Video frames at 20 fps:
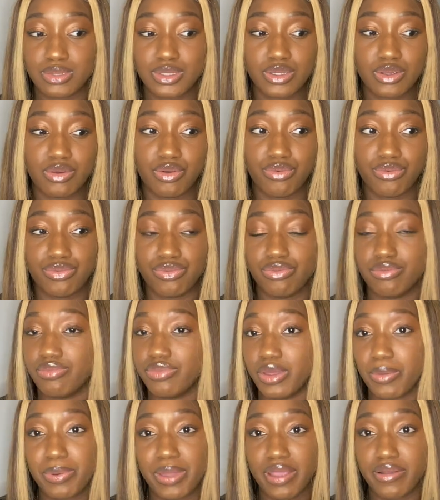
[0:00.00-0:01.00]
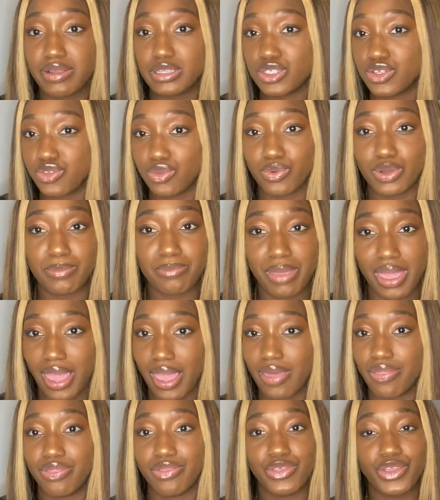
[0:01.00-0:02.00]
So their parents are the one
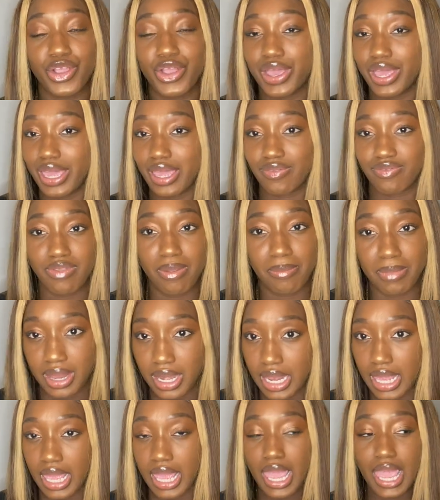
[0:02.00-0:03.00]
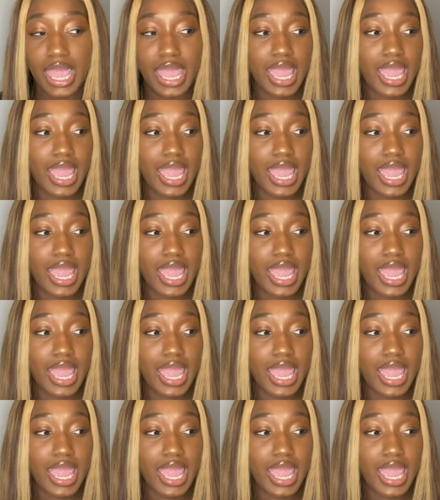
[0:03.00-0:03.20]
paying, you're gonna get the money.